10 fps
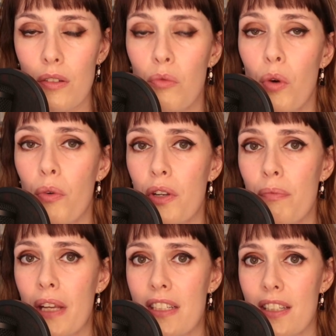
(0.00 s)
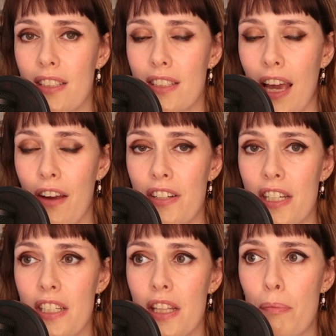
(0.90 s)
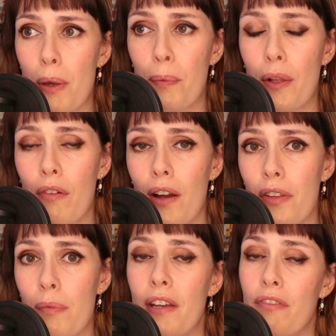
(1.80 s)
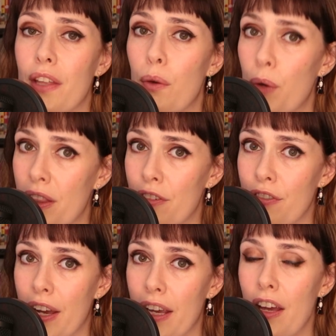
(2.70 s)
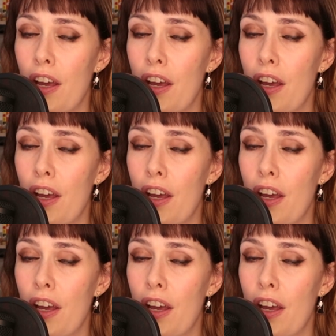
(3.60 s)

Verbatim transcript: What would it mean to these characters and the people around them if they win the fight?